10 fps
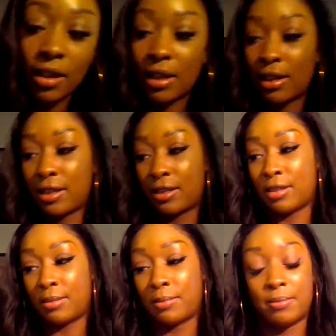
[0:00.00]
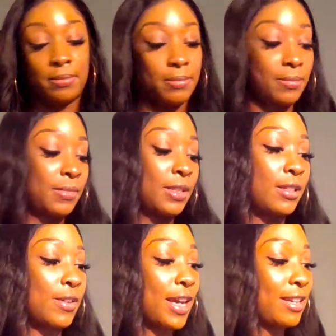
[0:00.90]
Um,
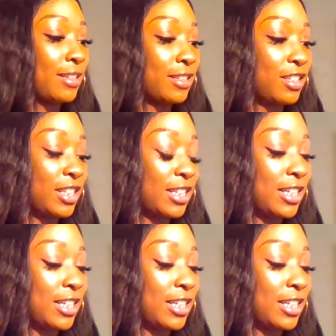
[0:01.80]
so yeah, let's check